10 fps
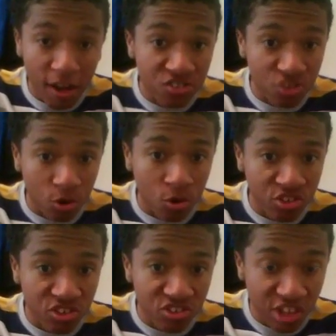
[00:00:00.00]

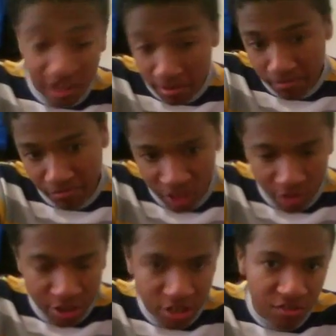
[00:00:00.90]
SRT10, and
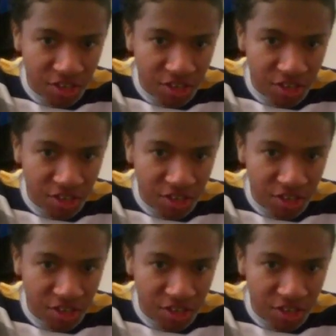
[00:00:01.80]
funnily enough,